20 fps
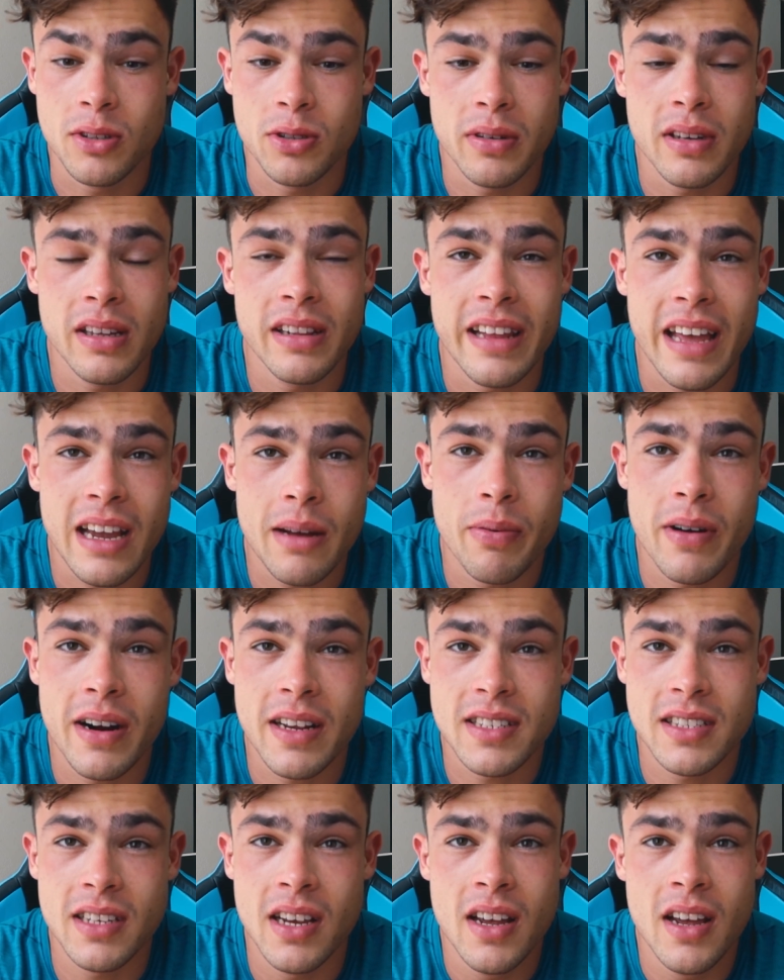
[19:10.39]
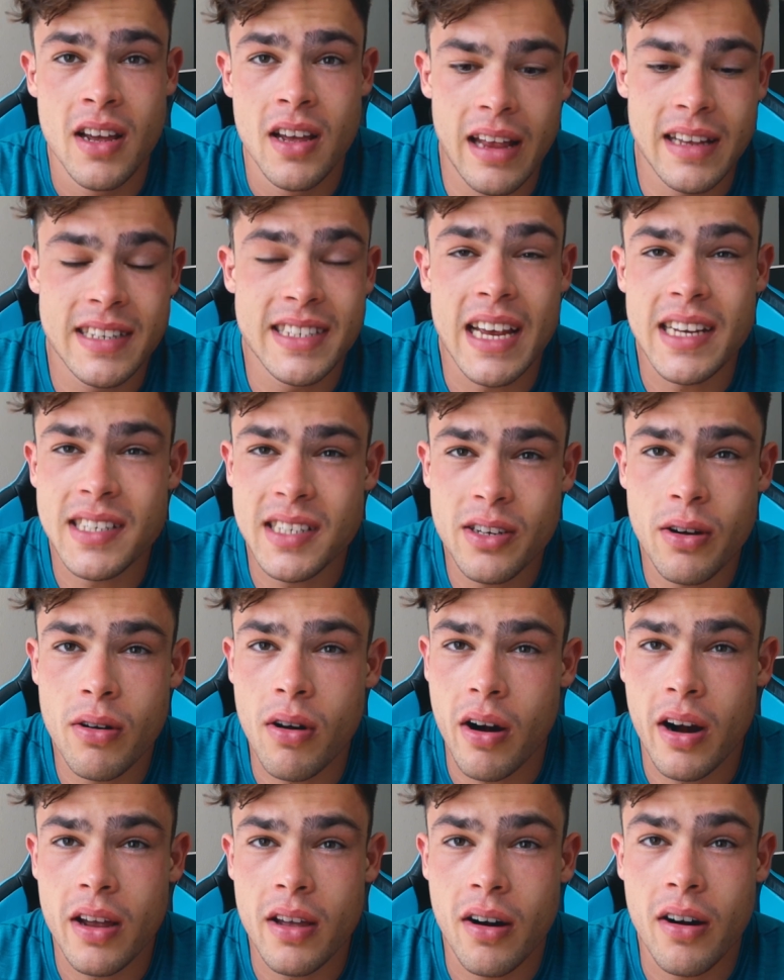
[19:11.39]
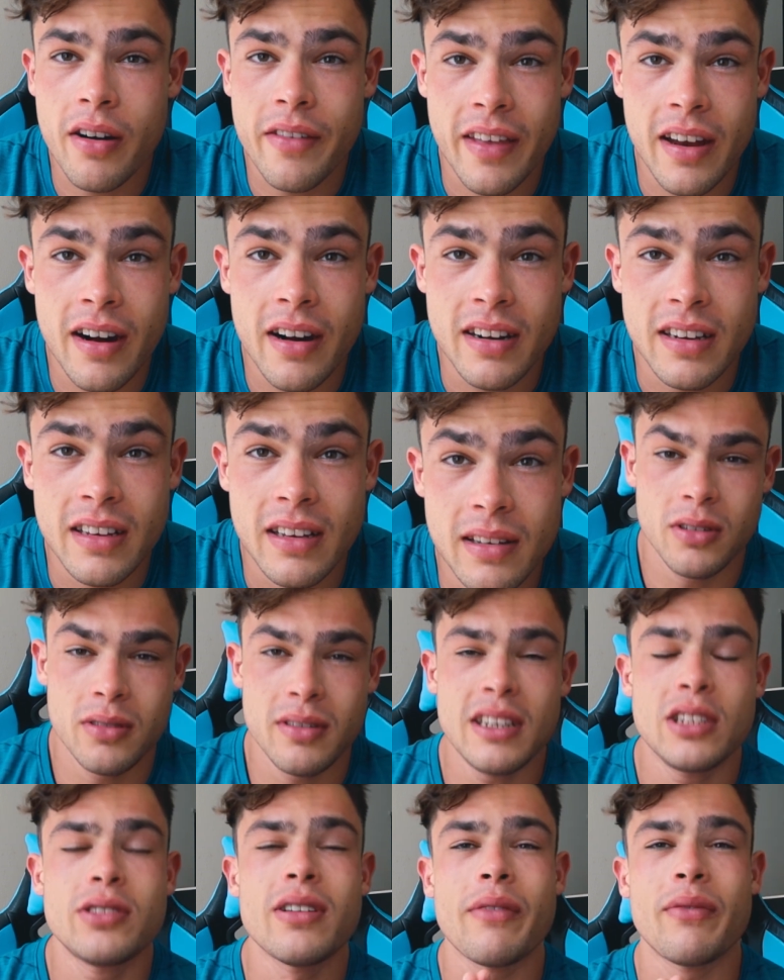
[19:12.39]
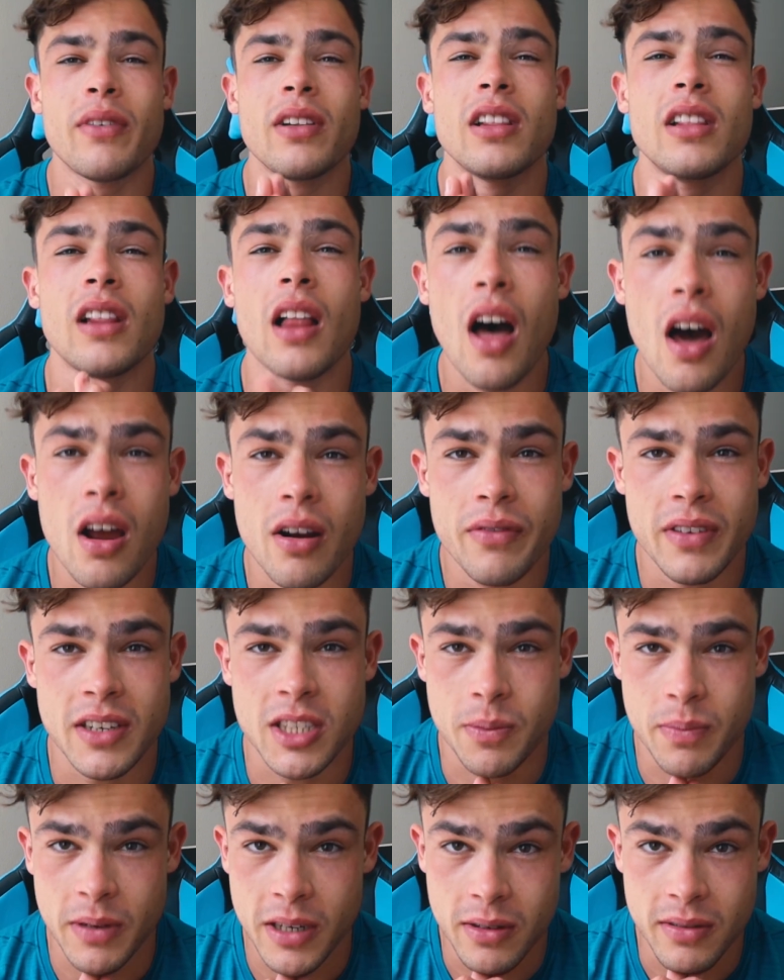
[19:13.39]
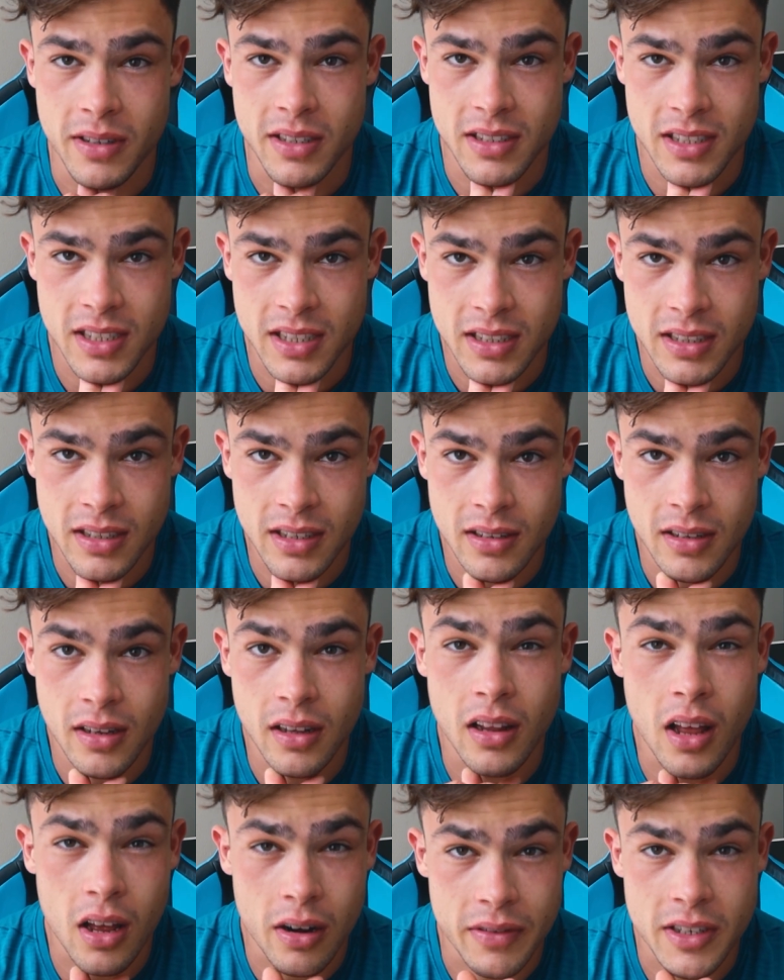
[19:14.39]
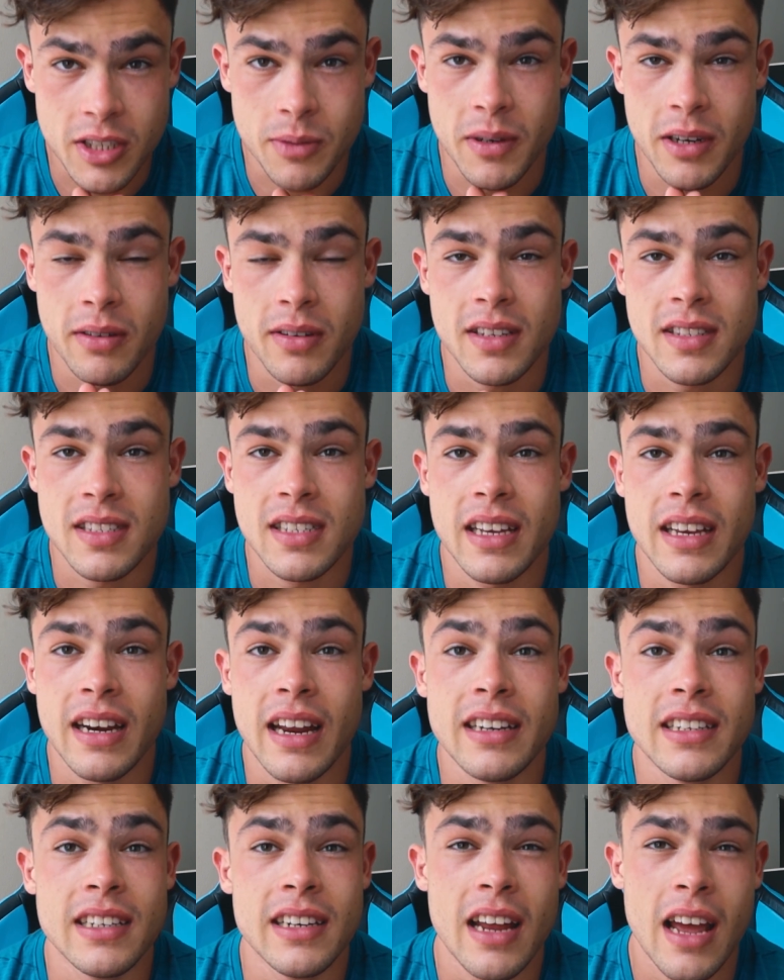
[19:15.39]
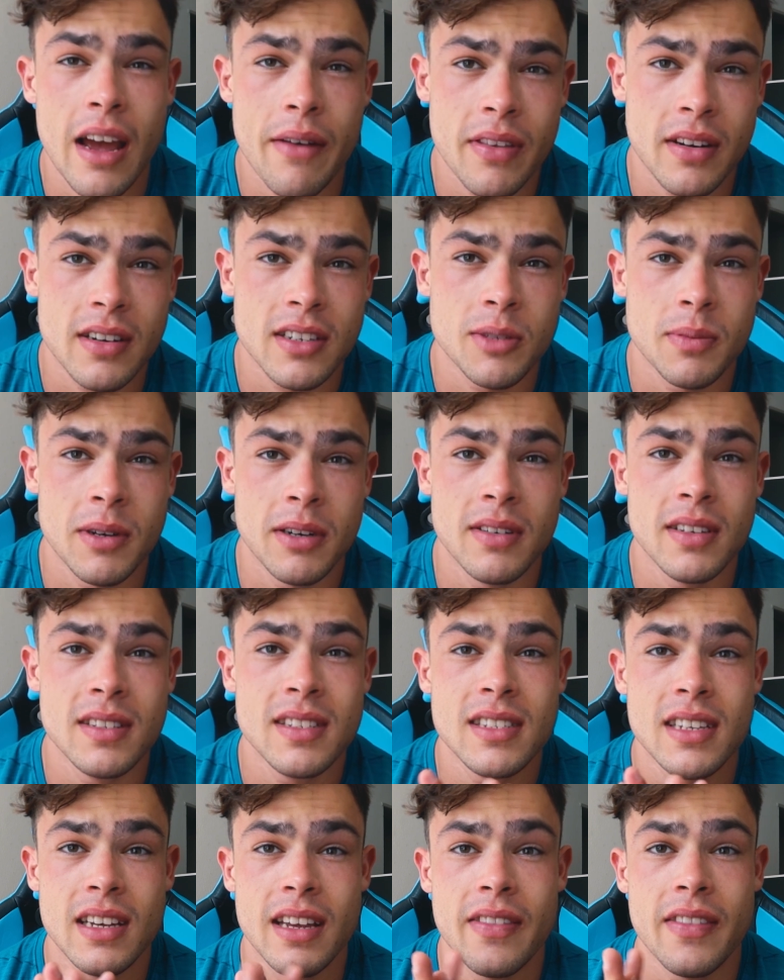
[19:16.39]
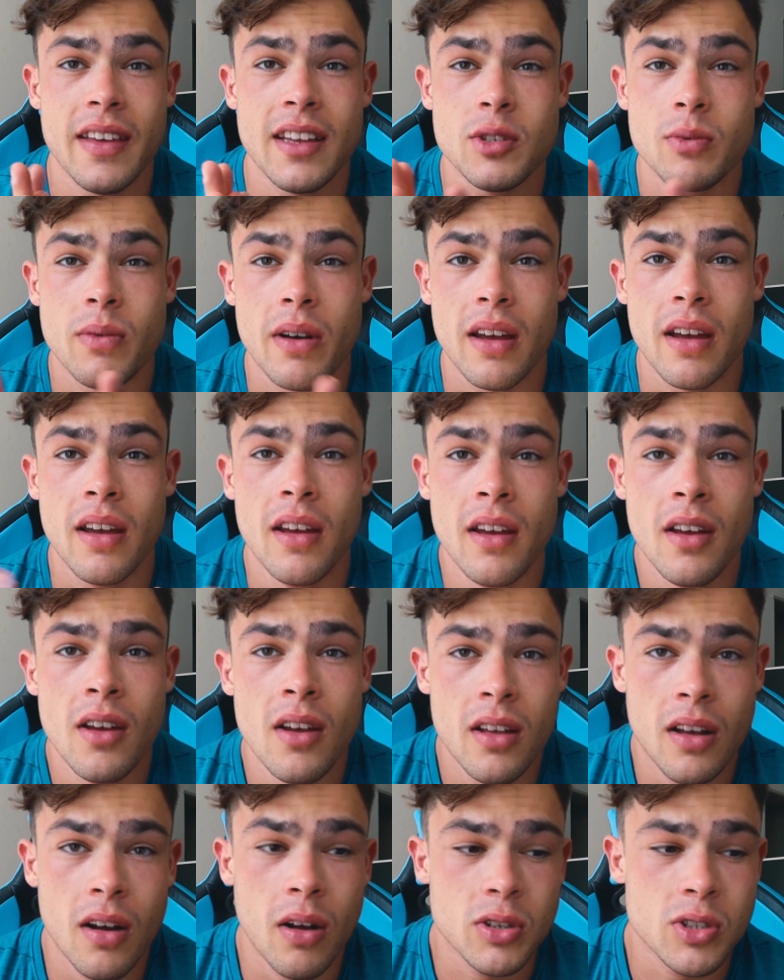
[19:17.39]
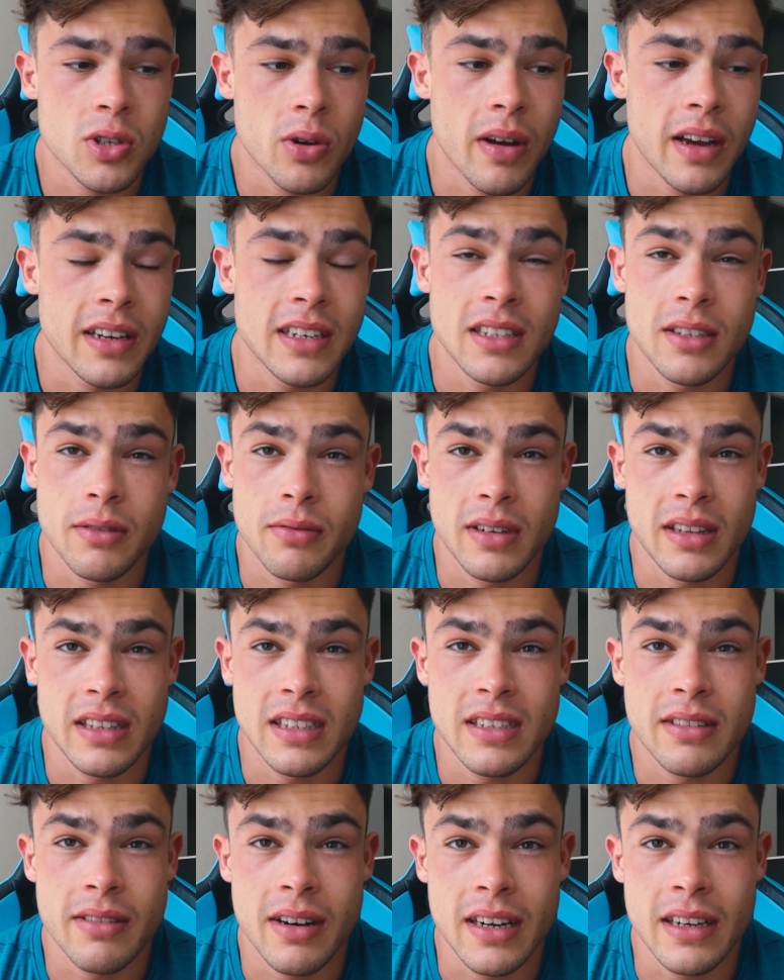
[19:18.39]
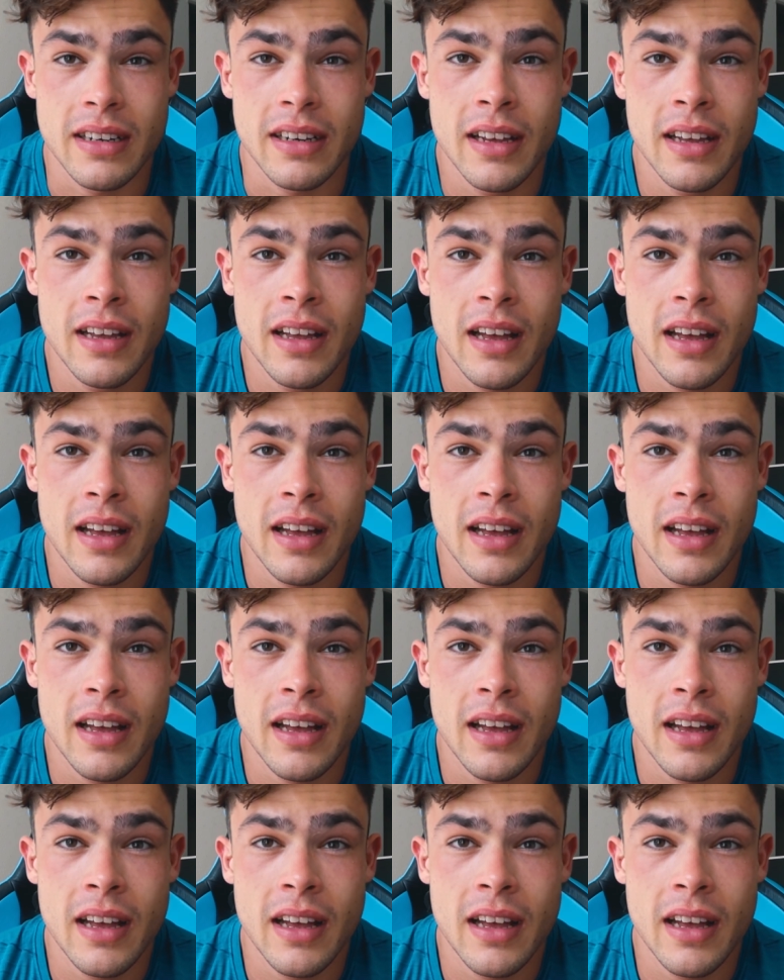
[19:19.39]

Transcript: Doing a leg press, assessing your RIR there, you need to have a lot of experience, and I didn't have that experience, and that's why also I didn't really train